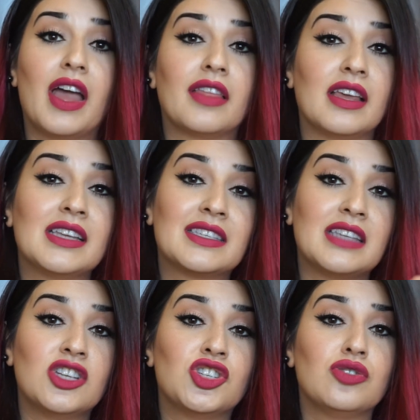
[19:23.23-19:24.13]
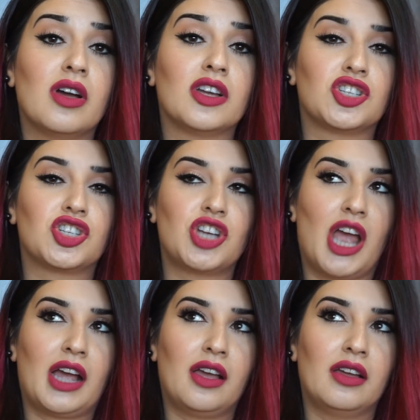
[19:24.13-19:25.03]
And they send you a
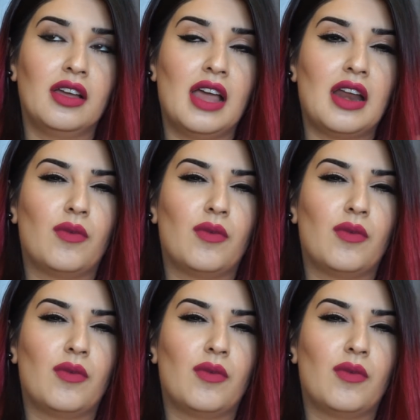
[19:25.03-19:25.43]
check, and